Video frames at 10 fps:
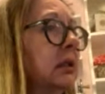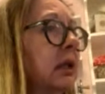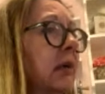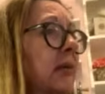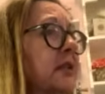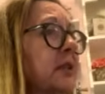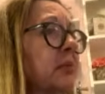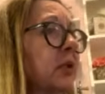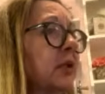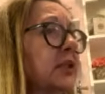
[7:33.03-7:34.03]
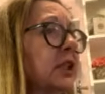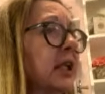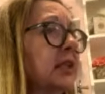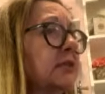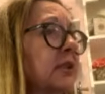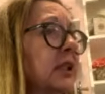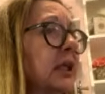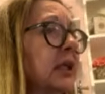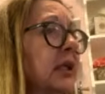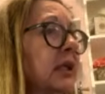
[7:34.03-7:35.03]
I must apologise for
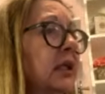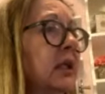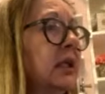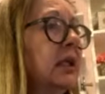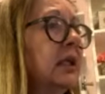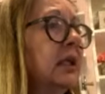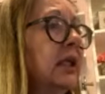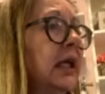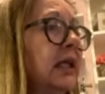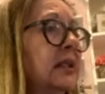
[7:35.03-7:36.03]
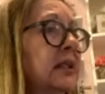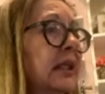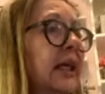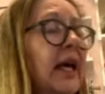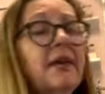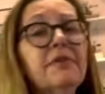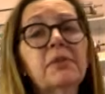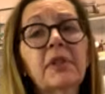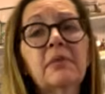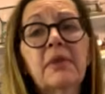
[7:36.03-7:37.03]
that. Yes, calf's
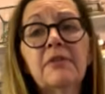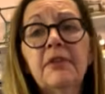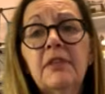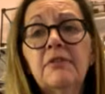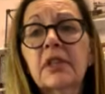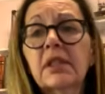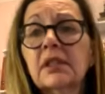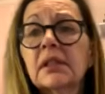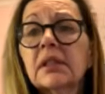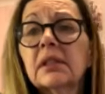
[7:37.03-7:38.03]
one of my favourites.